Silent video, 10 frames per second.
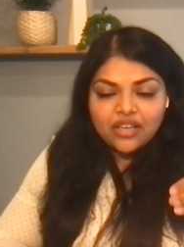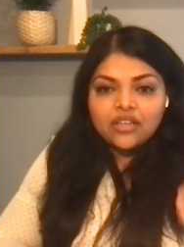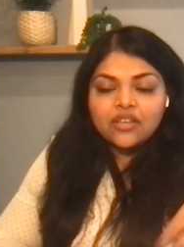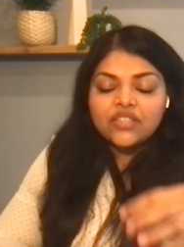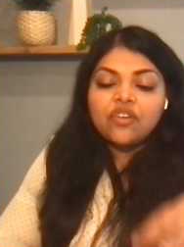
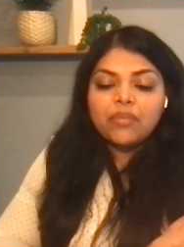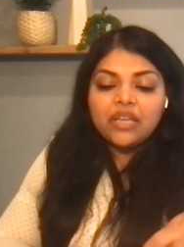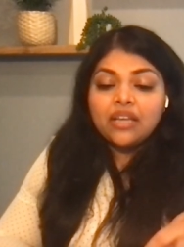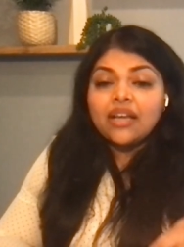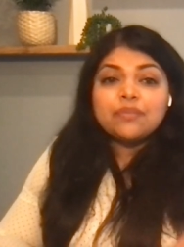Because for
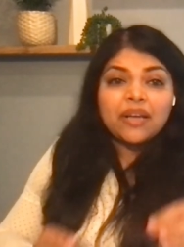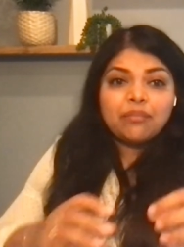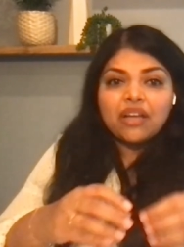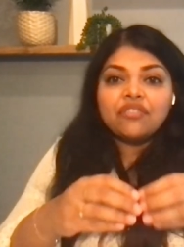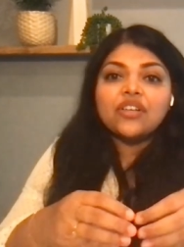me, I
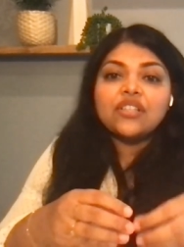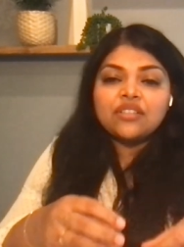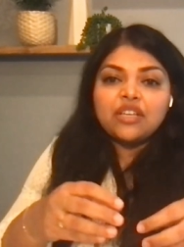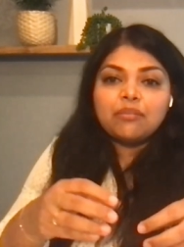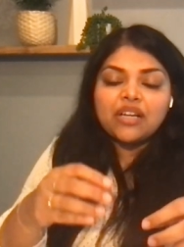spent my first
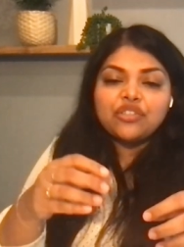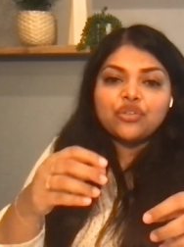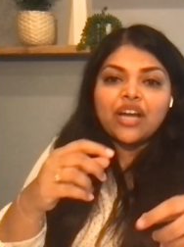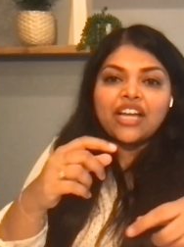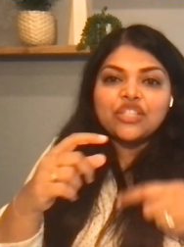3 months
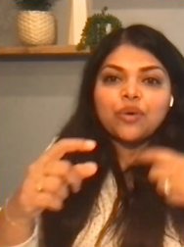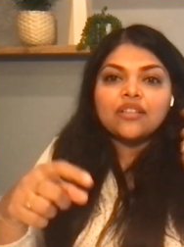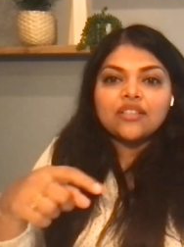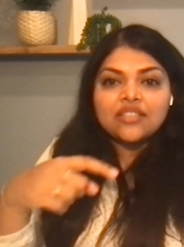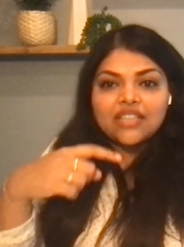trying to
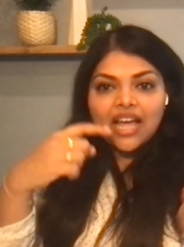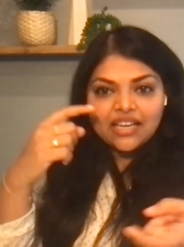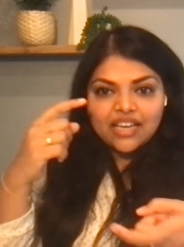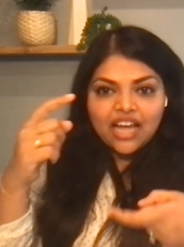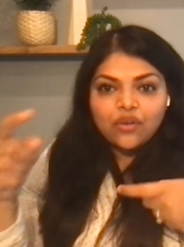
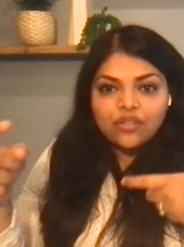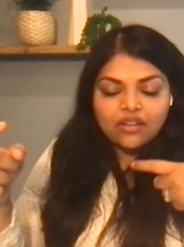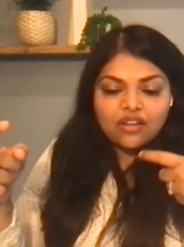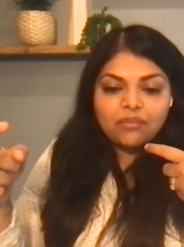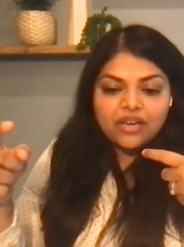understand how
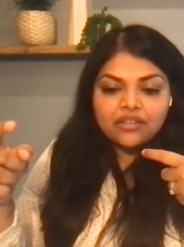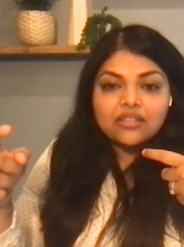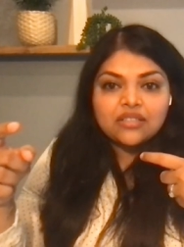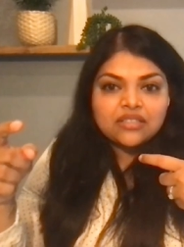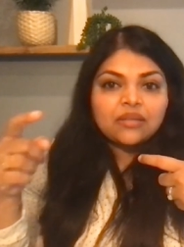the
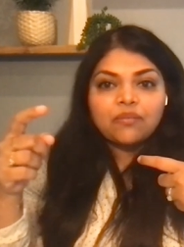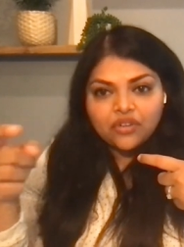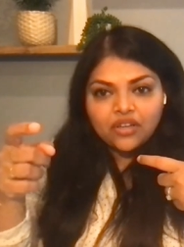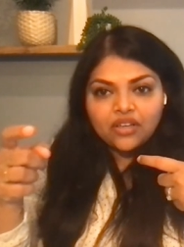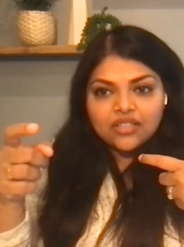American system
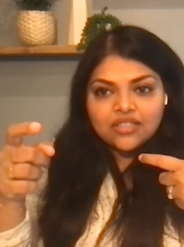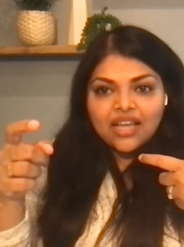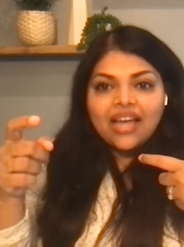works,